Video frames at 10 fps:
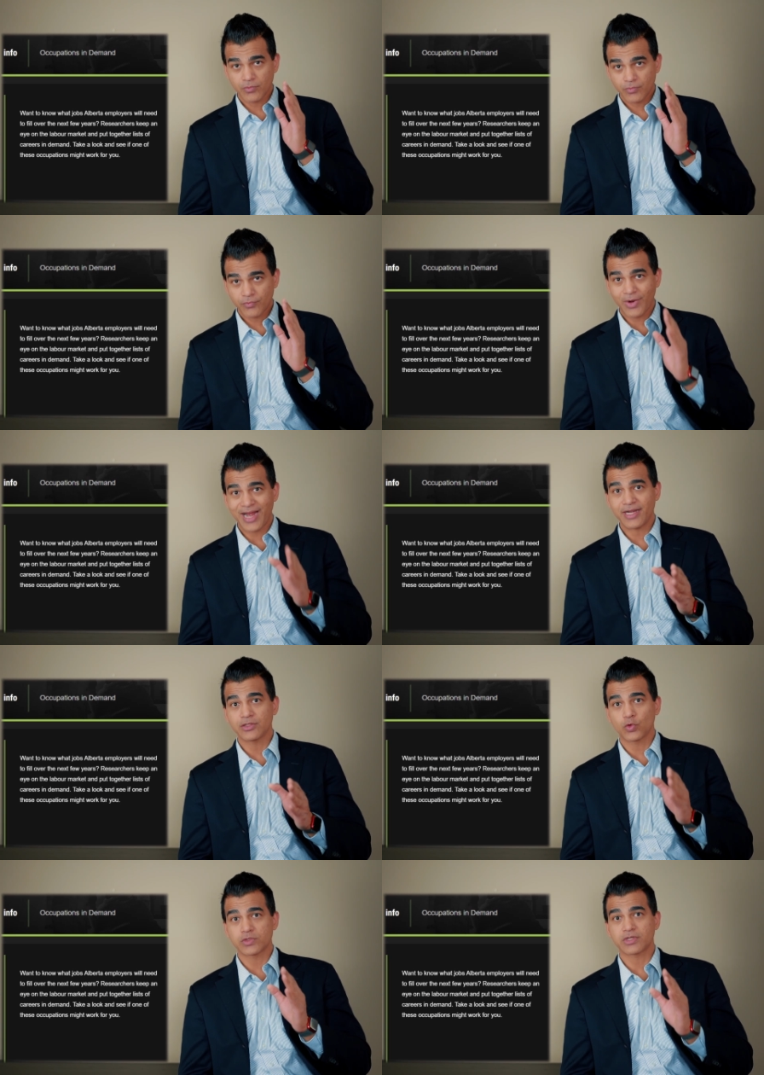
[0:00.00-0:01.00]
find
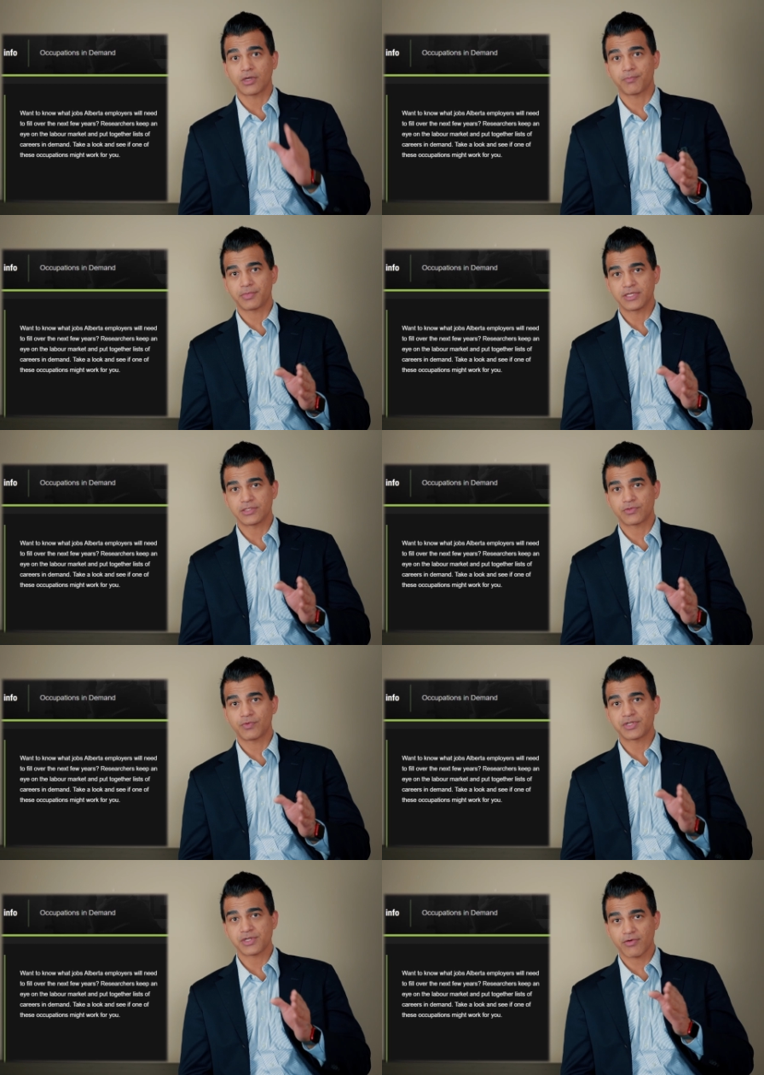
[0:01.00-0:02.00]
those companies
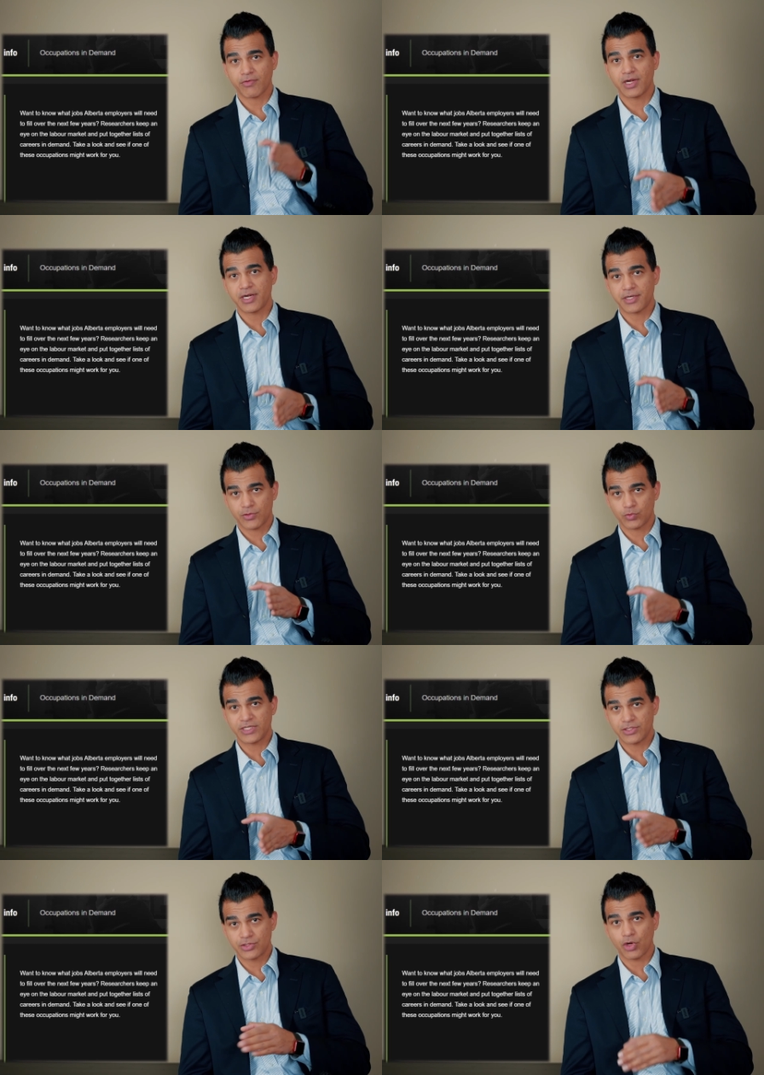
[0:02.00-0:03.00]
which are related to
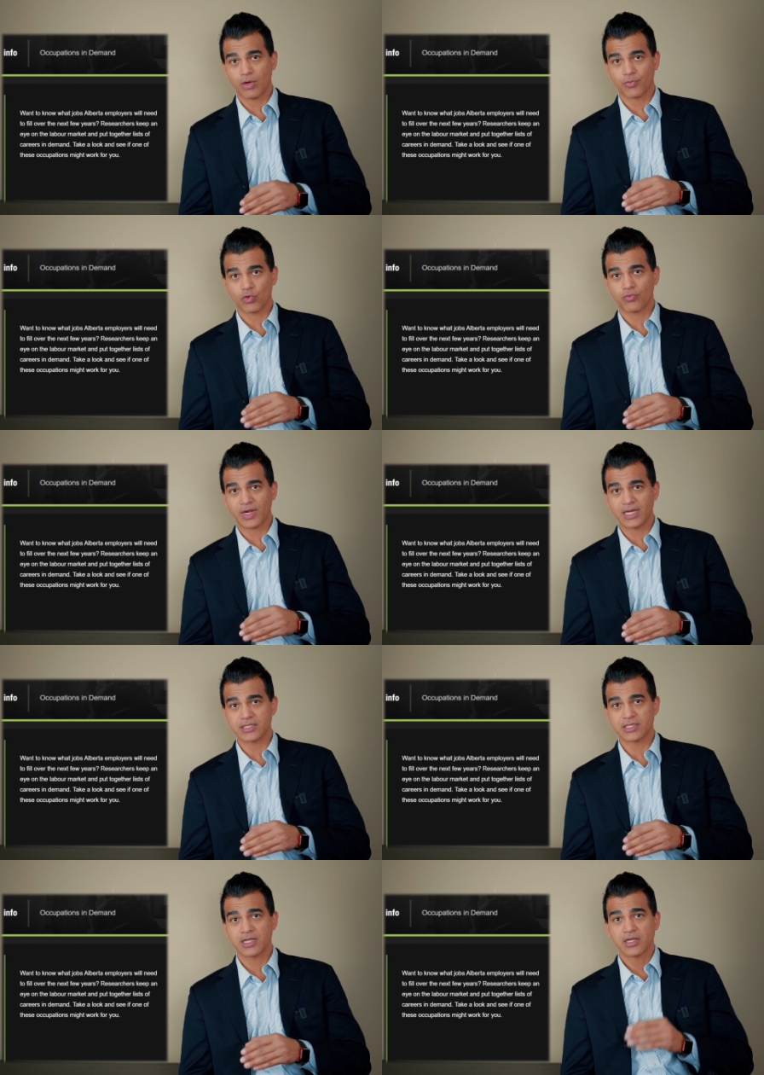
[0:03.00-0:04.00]
these job profiles.